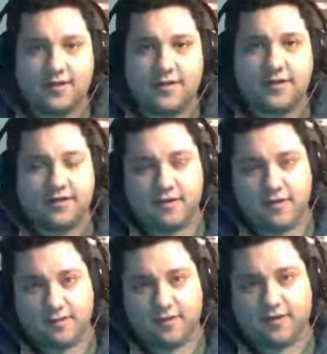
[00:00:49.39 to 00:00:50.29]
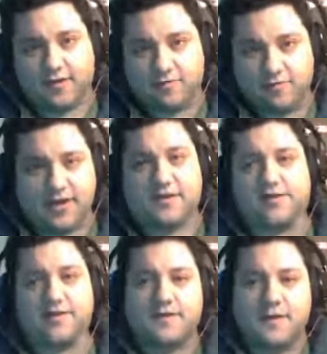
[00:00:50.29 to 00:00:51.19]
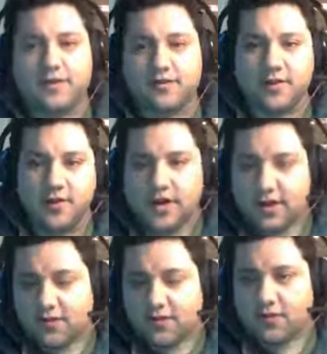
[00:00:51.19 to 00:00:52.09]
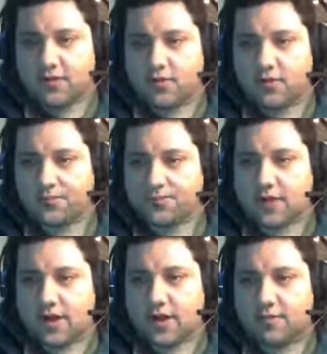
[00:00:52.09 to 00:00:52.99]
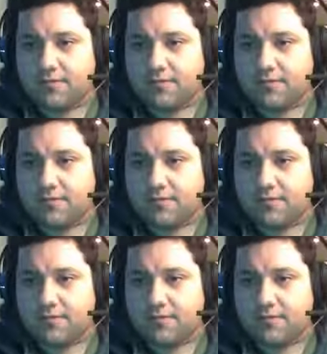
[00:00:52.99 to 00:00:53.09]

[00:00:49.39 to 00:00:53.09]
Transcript: They consider themselves the beasts of the field. So um,